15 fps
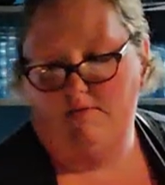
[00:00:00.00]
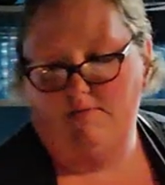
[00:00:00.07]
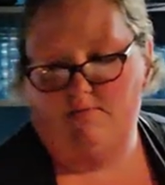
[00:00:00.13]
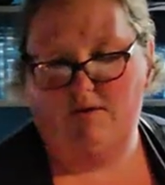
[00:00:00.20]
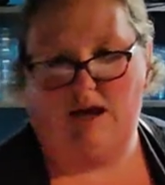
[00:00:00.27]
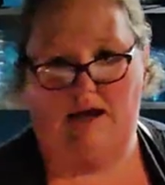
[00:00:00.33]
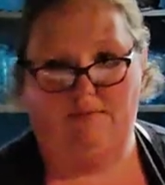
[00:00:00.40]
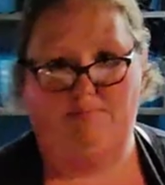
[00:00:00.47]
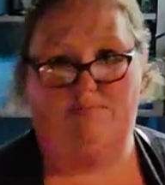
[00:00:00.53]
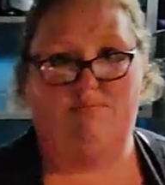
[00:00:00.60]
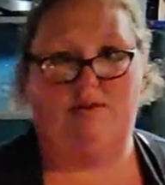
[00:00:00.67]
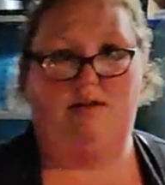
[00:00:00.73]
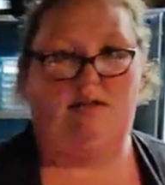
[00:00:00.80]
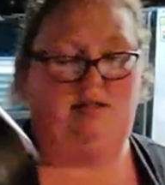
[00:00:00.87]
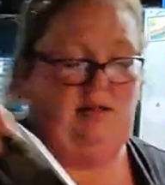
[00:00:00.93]
Okay.
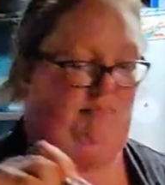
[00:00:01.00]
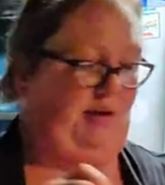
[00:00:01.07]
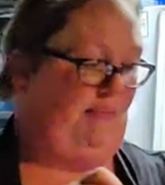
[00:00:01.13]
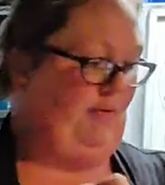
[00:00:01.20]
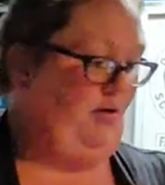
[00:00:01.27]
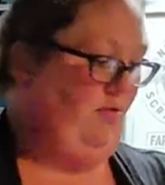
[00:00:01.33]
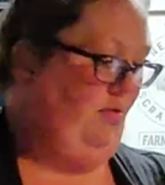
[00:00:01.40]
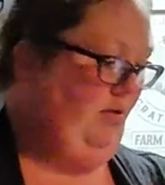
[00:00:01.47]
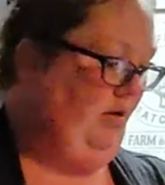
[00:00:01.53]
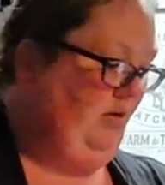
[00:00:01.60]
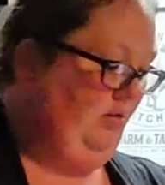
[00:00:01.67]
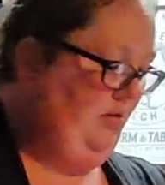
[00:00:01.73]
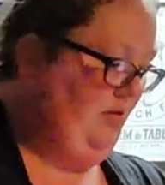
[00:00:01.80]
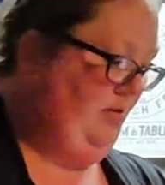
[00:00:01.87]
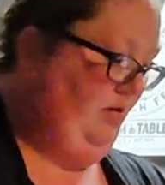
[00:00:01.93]
Some
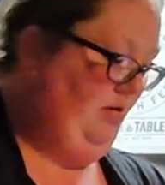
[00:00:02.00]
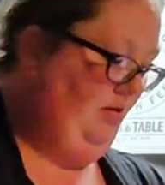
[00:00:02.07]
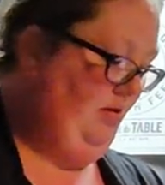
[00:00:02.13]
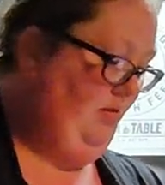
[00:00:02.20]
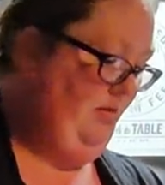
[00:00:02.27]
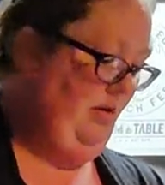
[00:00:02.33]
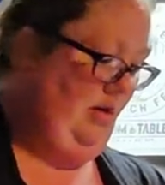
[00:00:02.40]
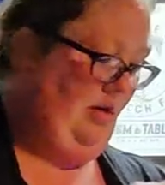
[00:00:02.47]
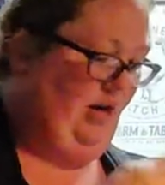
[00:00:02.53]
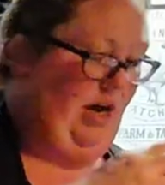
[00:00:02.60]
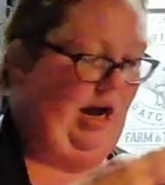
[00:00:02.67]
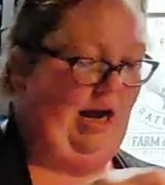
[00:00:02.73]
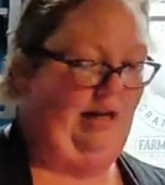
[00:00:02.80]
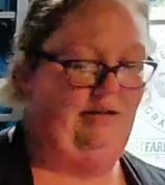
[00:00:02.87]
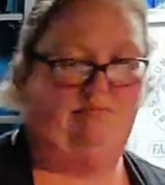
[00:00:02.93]
peppercorns.
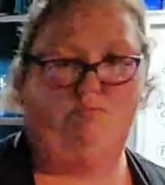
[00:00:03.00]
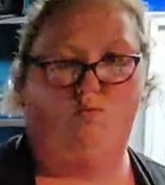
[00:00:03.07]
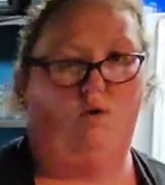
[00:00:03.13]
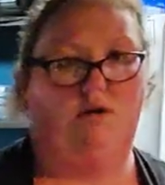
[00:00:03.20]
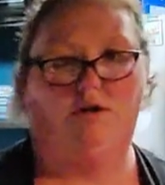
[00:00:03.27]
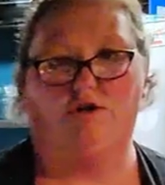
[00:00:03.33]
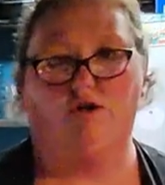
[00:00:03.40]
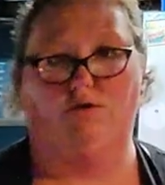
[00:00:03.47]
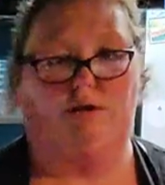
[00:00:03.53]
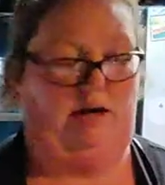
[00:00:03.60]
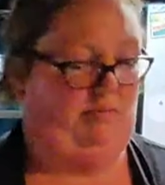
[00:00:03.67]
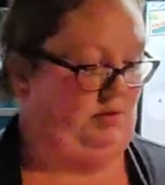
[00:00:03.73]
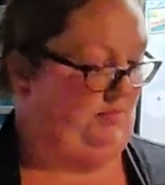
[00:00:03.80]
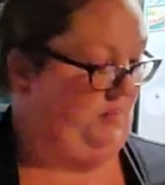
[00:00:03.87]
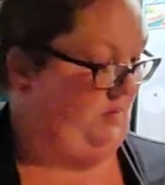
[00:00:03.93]
1 to 2
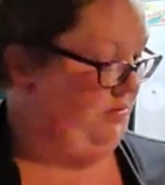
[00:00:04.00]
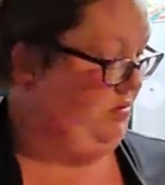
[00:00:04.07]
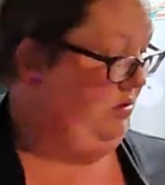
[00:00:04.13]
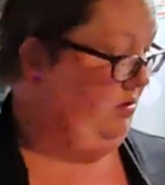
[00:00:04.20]
tablespoons.